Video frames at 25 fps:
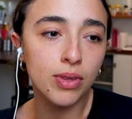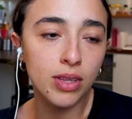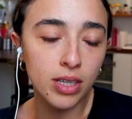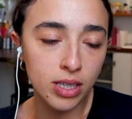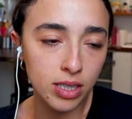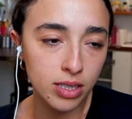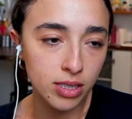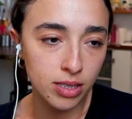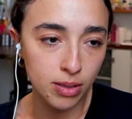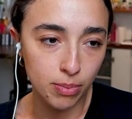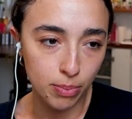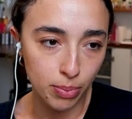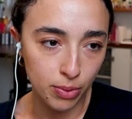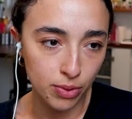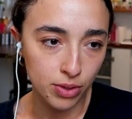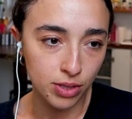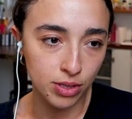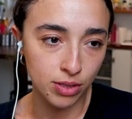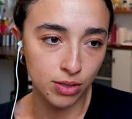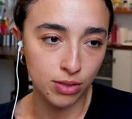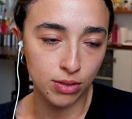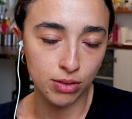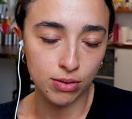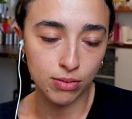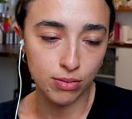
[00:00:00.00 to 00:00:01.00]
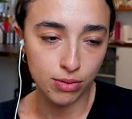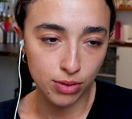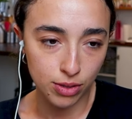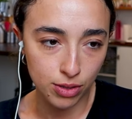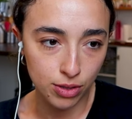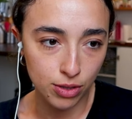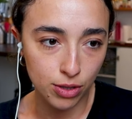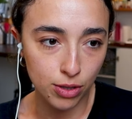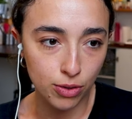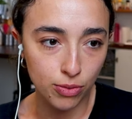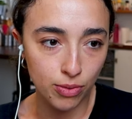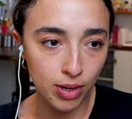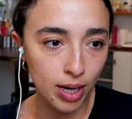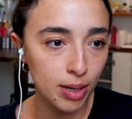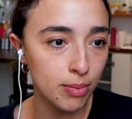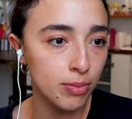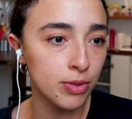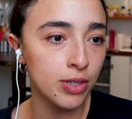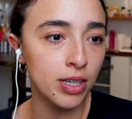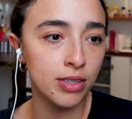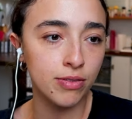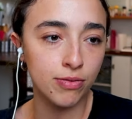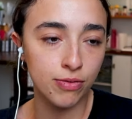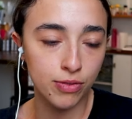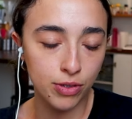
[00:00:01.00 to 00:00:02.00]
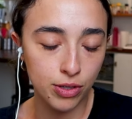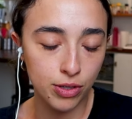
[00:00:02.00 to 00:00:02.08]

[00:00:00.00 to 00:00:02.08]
think it's important to learn the grammar at